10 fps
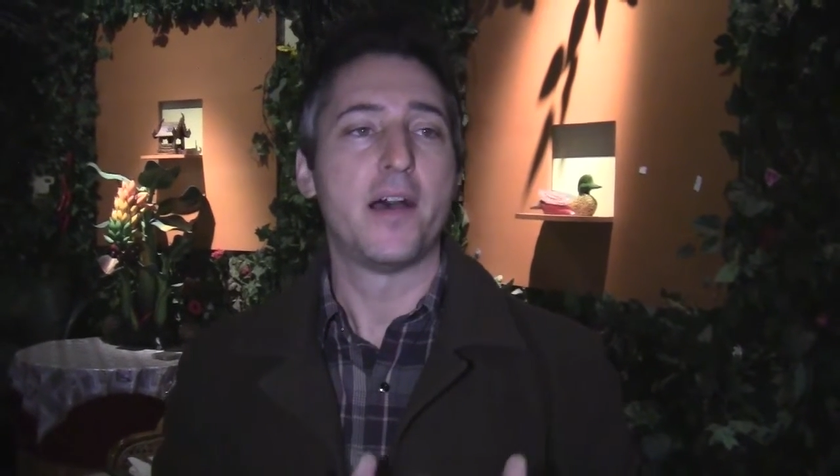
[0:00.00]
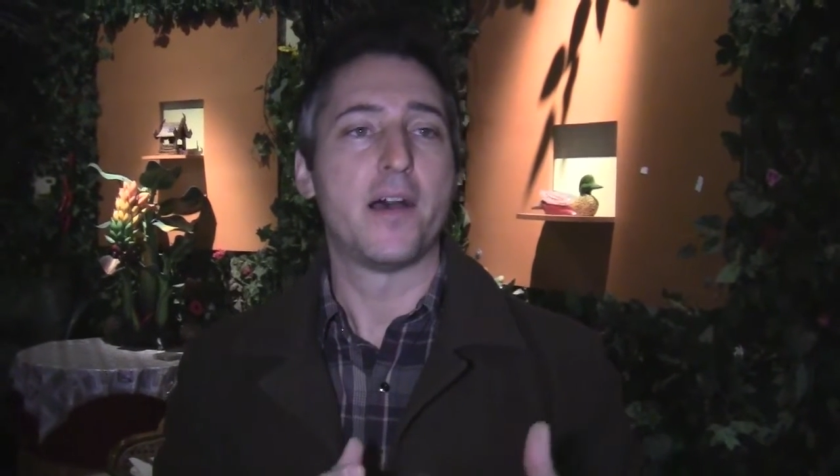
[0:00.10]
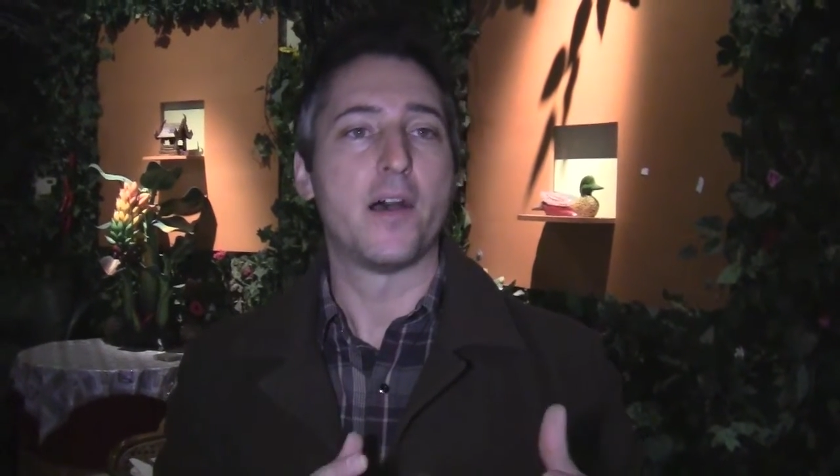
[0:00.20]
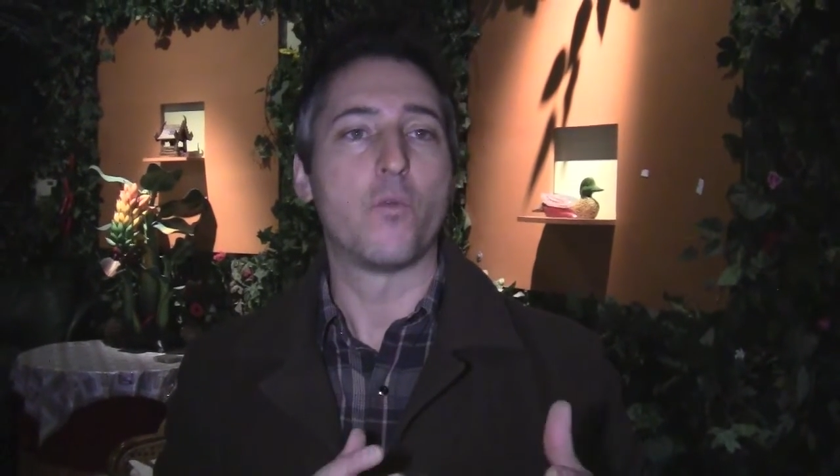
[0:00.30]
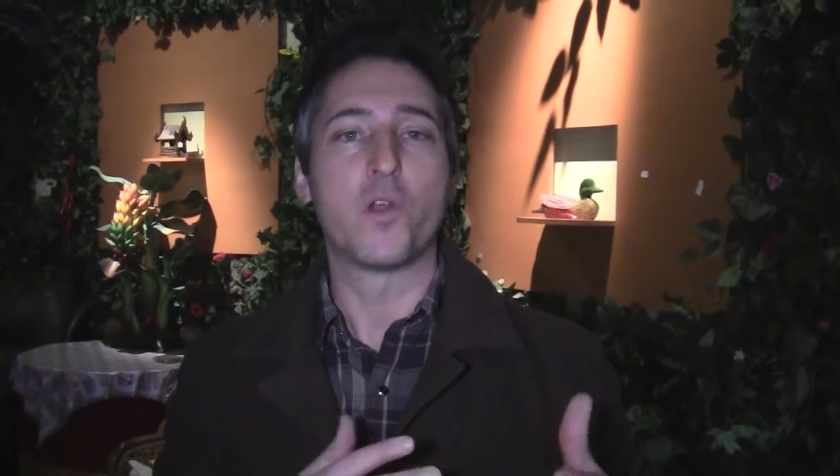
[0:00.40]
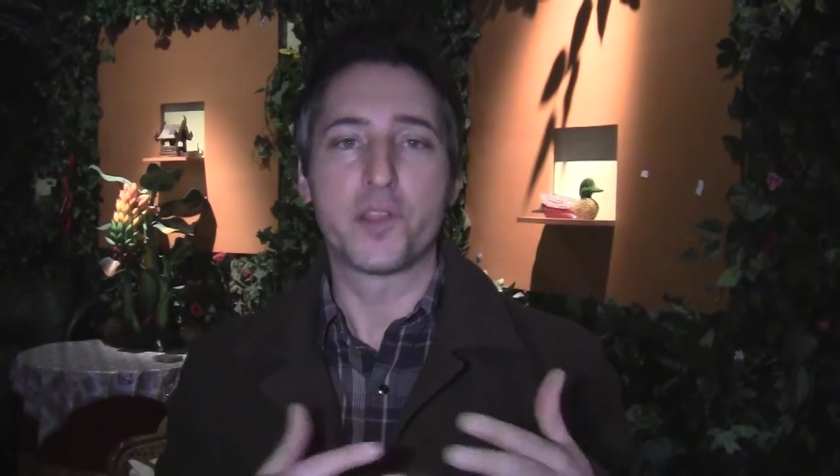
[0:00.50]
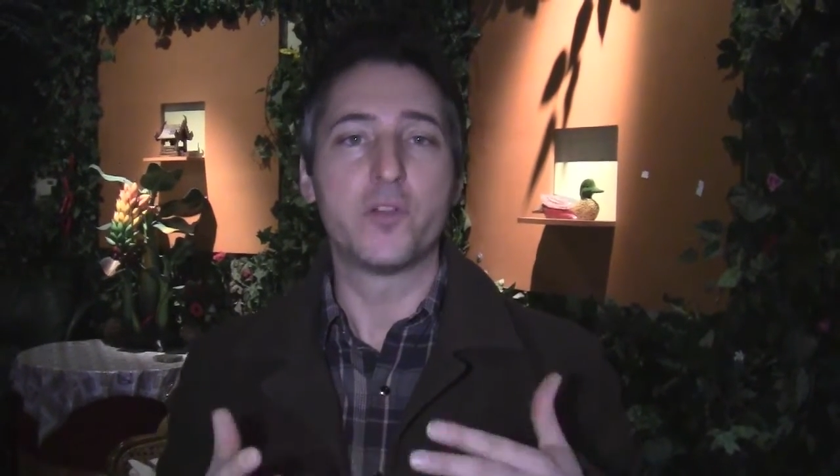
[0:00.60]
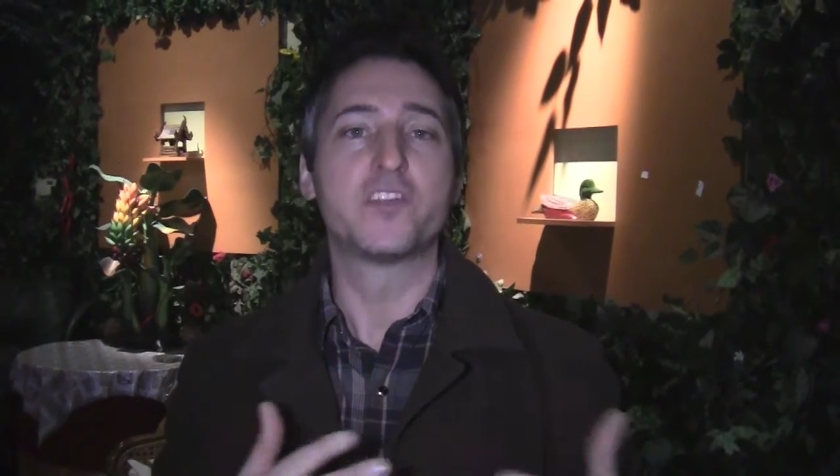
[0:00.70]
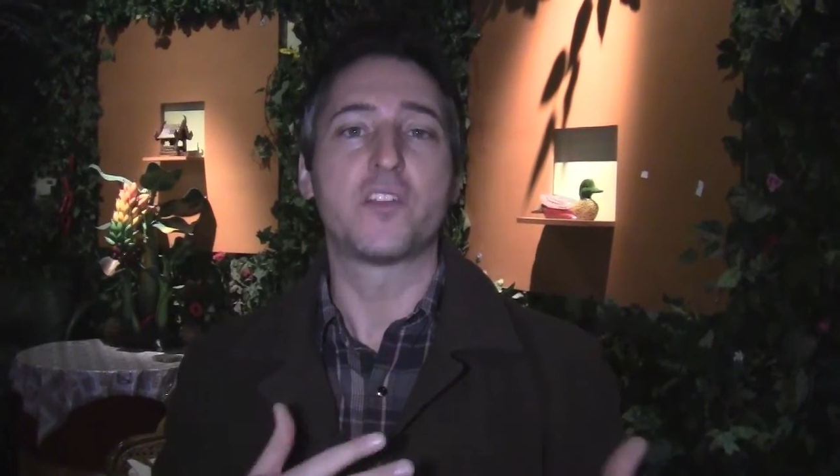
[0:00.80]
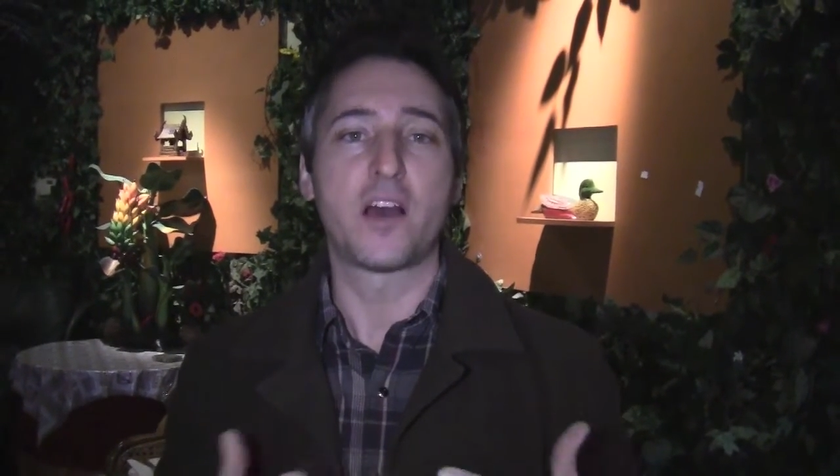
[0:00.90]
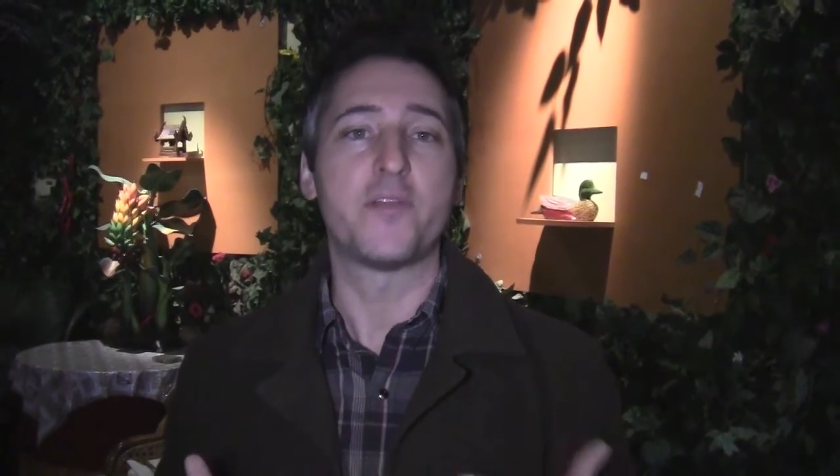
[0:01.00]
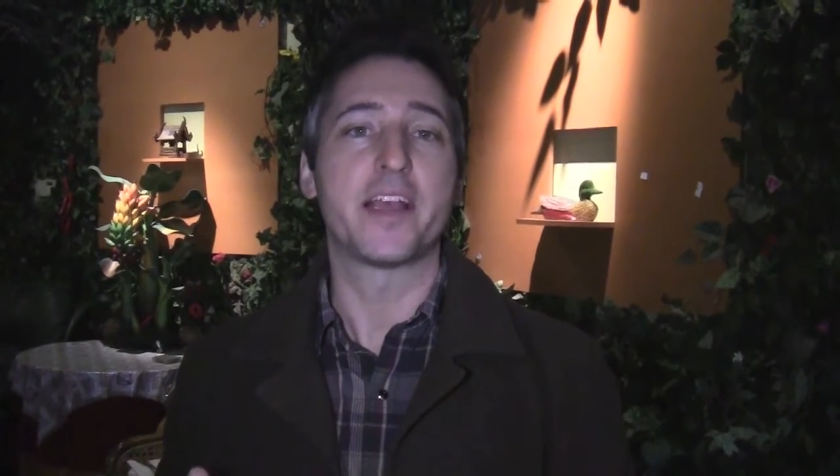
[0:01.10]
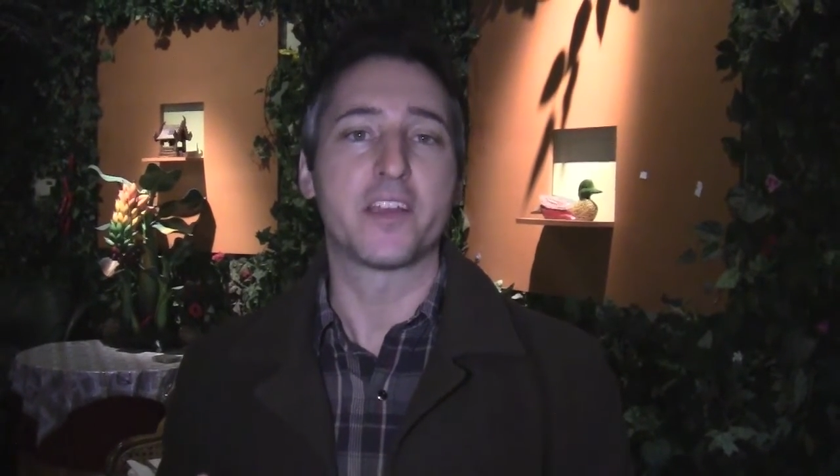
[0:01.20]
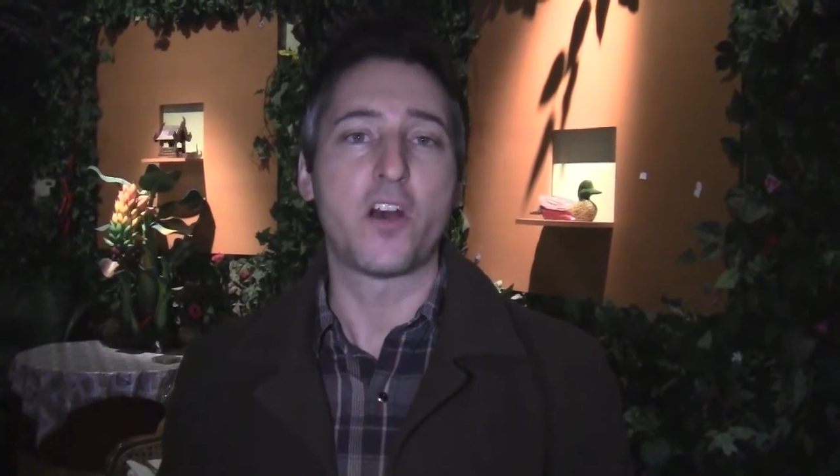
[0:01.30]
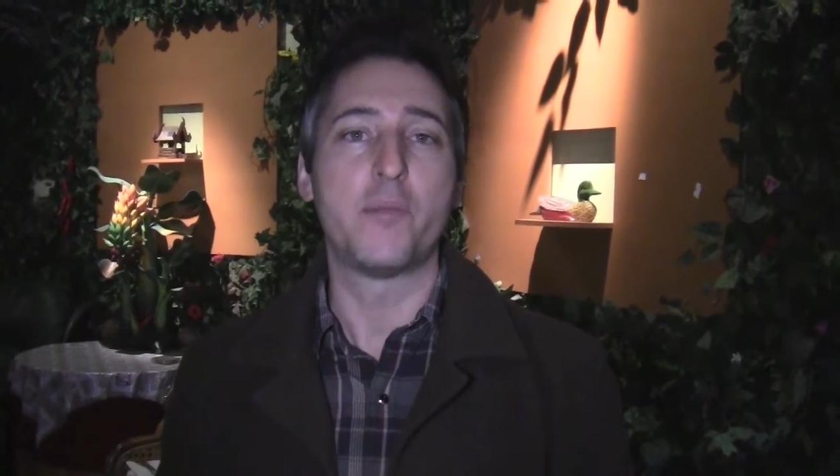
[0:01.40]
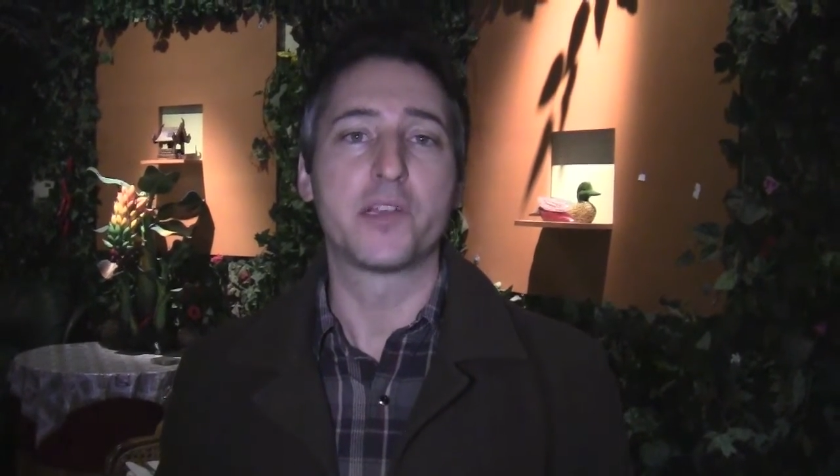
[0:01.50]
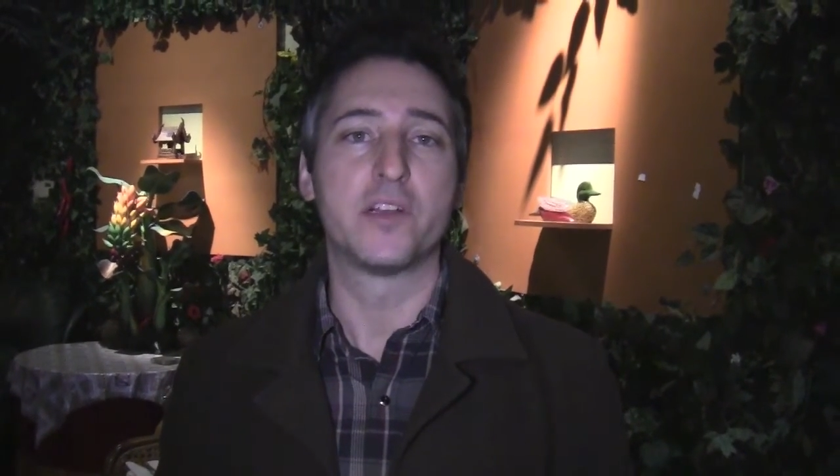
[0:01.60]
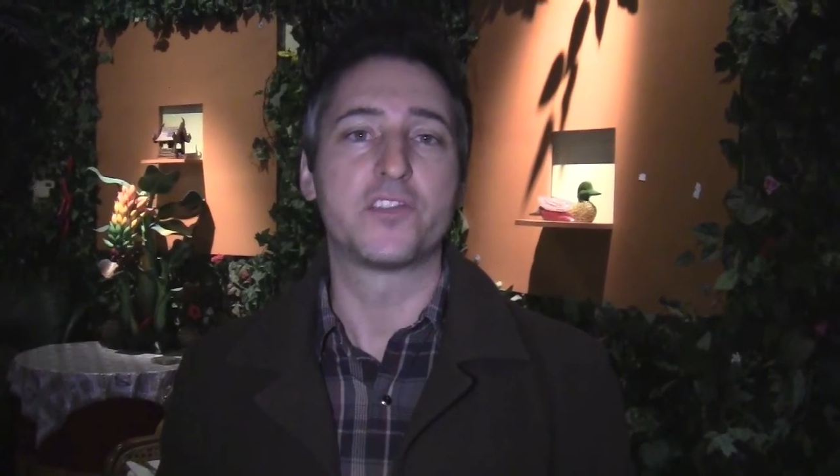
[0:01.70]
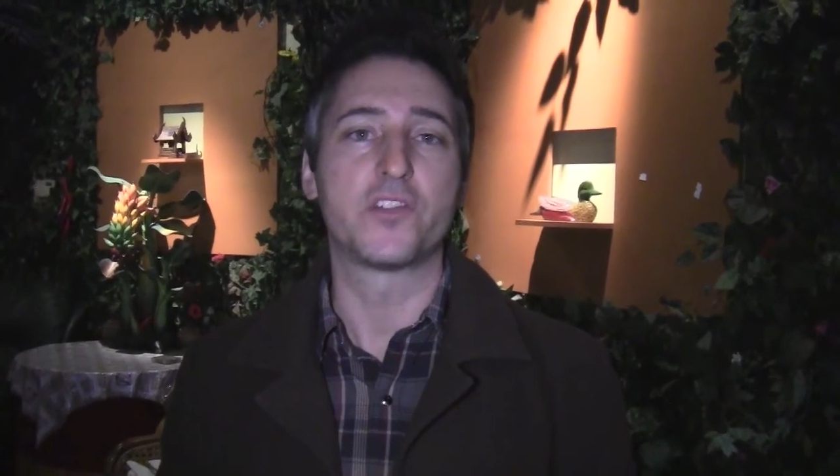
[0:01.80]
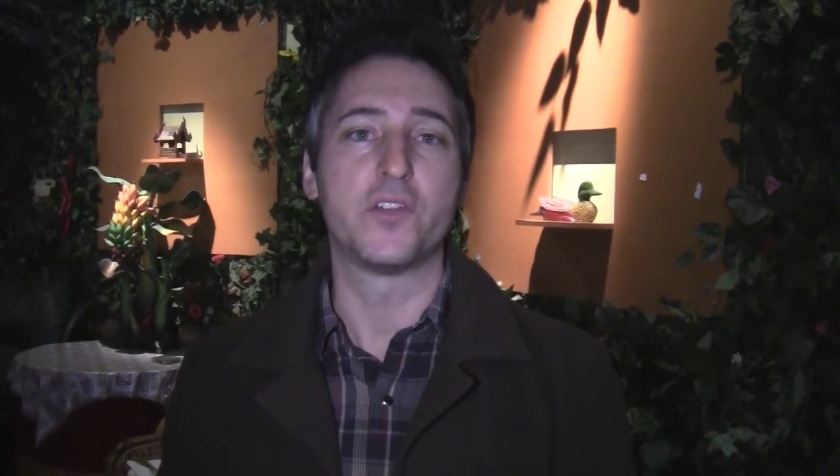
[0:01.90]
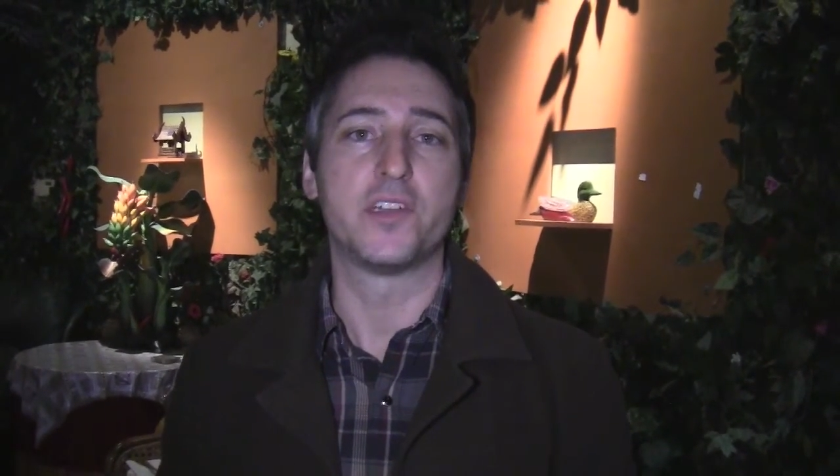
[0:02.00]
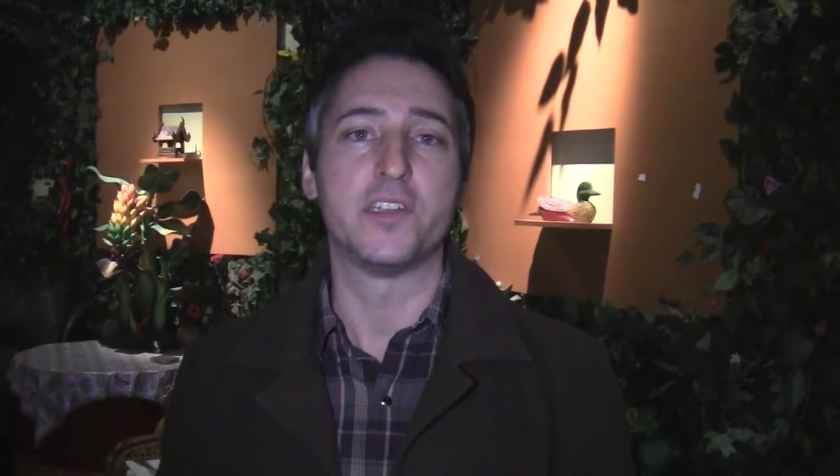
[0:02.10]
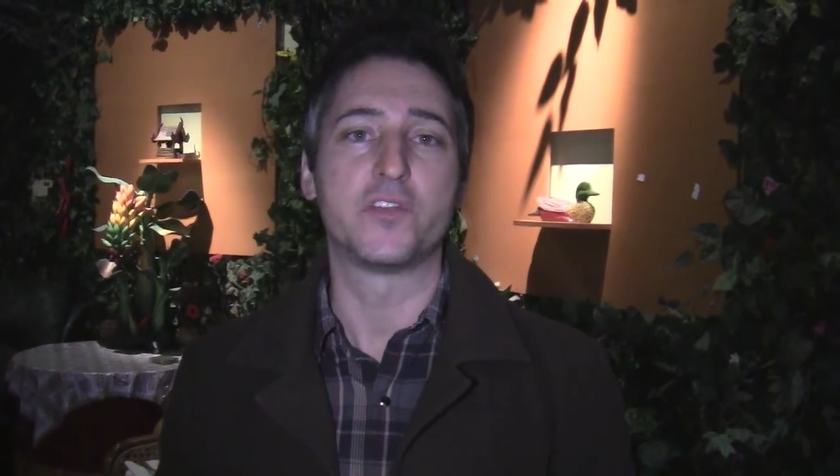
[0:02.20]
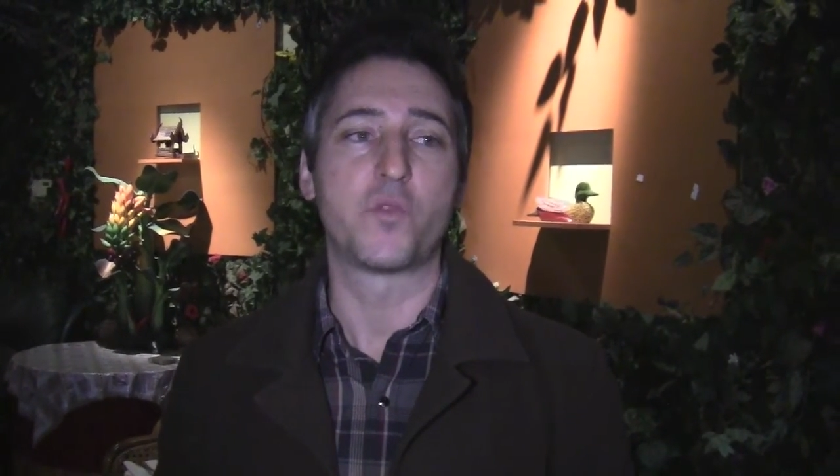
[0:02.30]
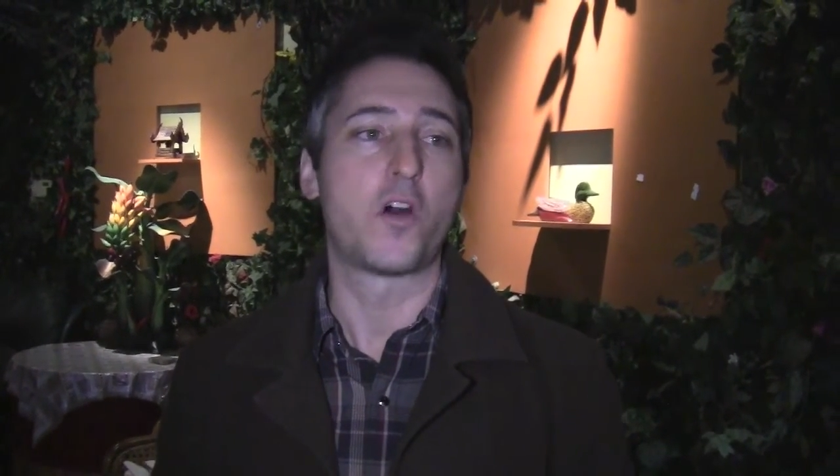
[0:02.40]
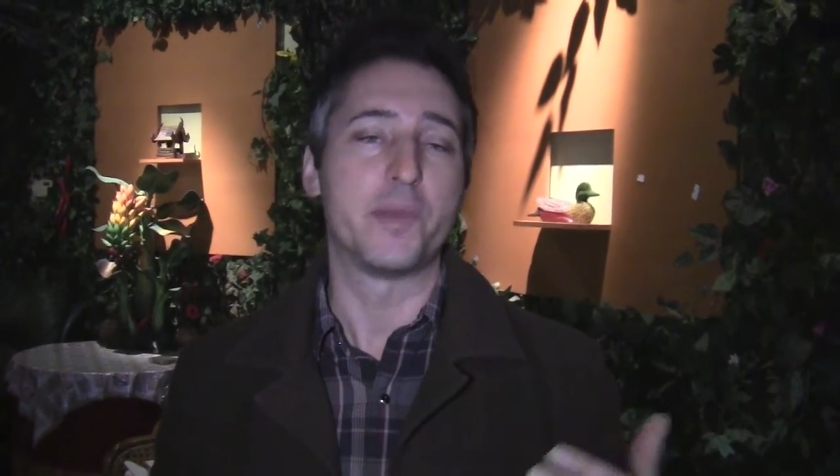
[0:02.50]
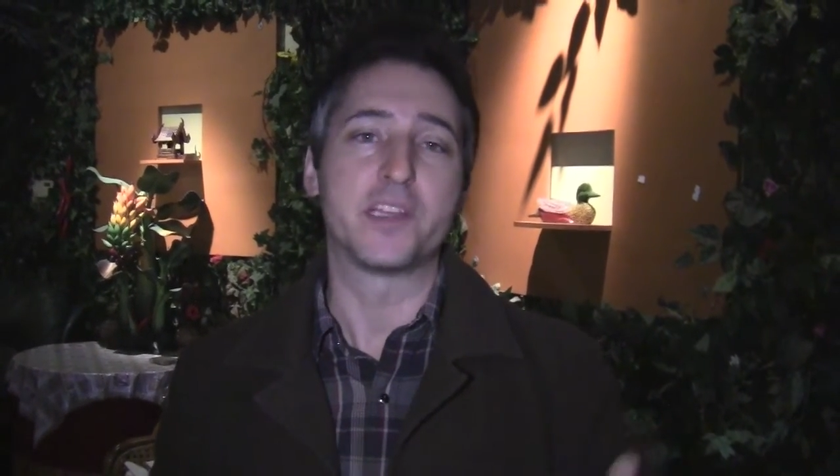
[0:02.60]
uh, where there is a lot of economic uncertainty as well,